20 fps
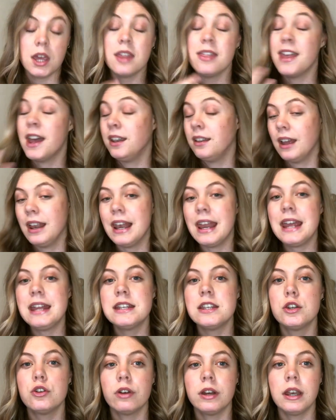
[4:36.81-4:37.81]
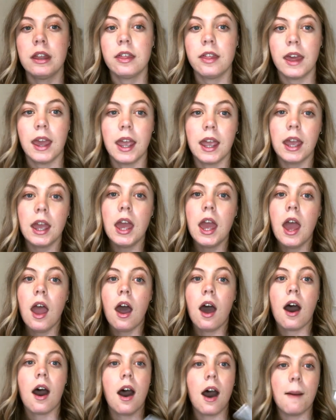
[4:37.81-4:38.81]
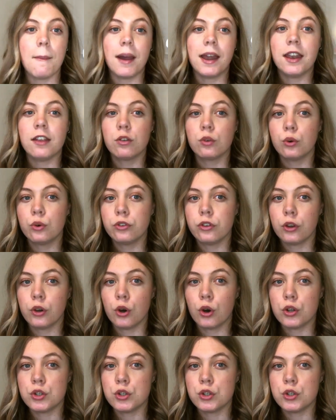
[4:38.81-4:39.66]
dilated or anything, and it's also got a